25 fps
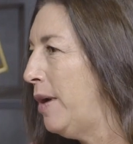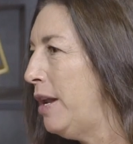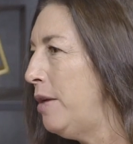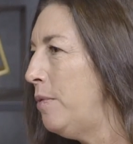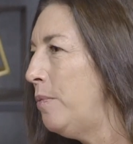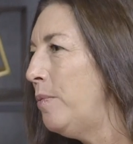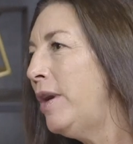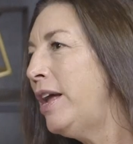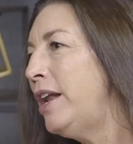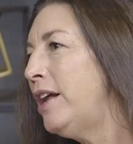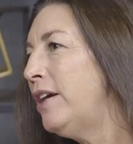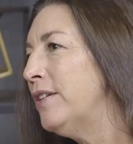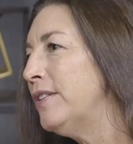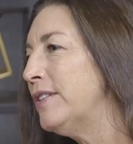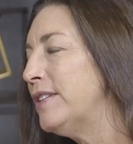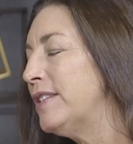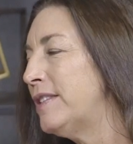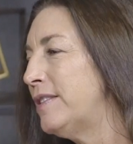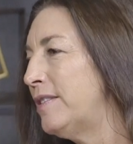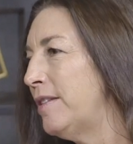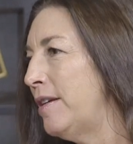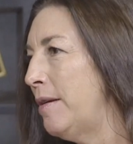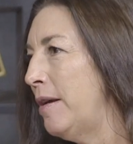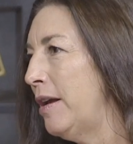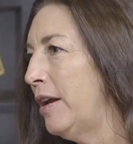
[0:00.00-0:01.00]
What
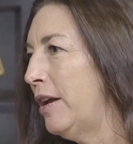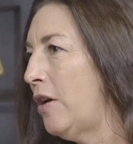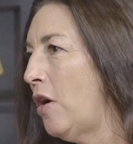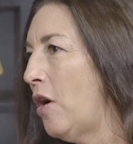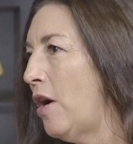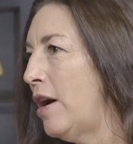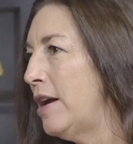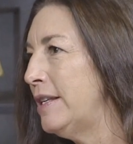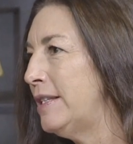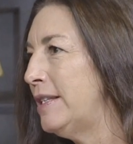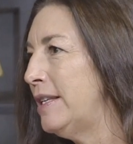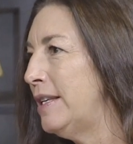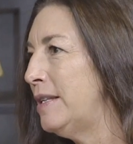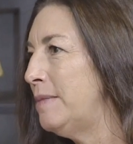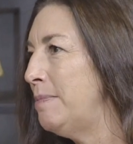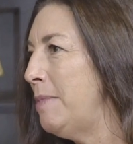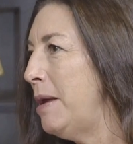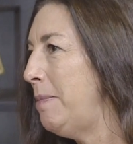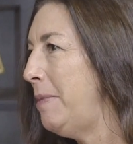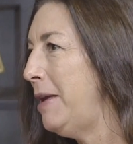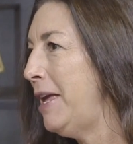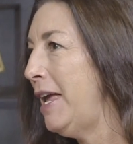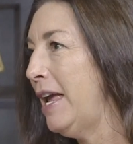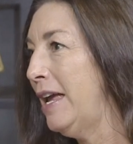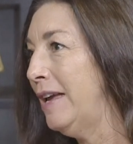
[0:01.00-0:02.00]
else causes
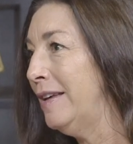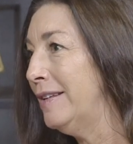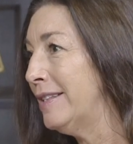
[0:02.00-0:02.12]
maybe